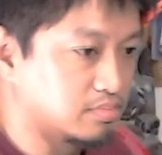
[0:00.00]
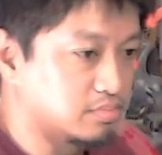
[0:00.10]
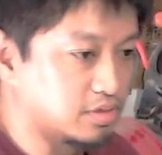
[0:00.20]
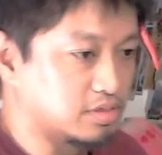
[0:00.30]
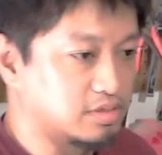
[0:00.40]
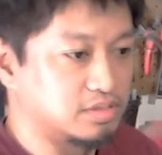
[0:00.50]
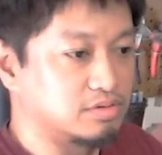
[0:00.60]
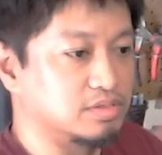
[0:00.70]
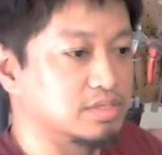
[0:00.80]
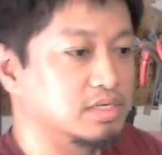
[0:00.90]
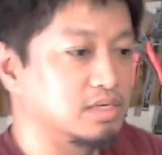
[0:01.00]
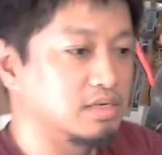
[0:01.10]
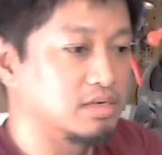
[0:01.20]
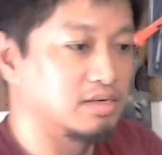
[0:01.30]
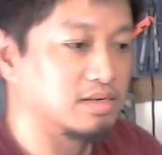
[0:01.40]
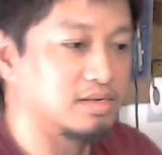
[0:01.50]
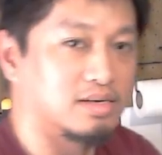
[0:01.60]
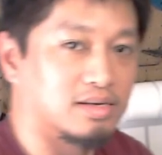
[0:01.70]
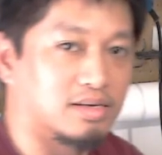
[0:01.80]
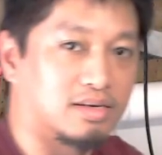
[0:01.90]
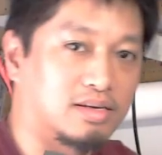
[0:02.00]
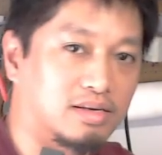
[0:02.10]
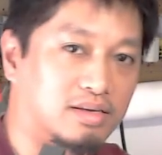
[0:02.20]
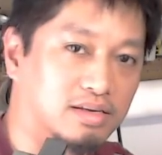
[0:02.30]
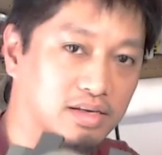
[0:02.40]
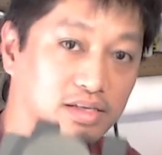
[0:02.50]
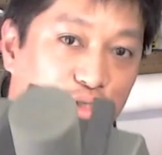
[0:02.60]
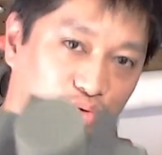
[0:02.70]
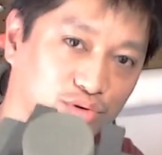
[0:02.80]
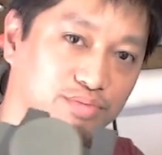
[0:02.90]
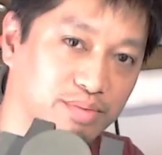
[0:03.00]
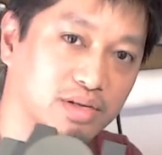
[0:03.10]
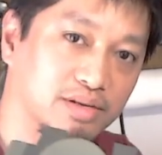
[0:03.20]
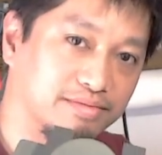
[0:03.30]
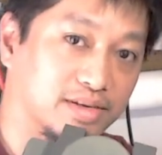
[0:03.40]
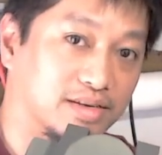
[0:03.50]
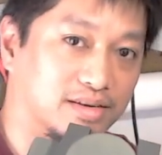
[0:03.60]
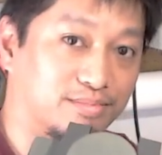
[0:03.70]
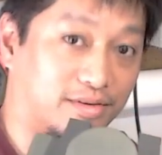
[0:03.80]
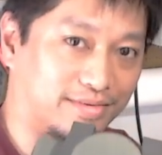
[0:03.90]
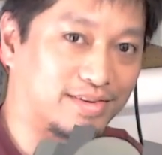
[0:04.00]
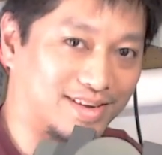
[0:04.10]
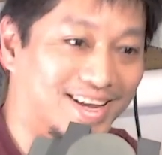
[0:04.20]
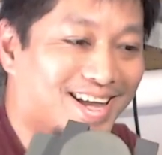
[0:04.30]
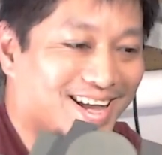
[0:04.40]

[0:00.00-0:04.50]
But as you can see, it chokes my minifig perfectly.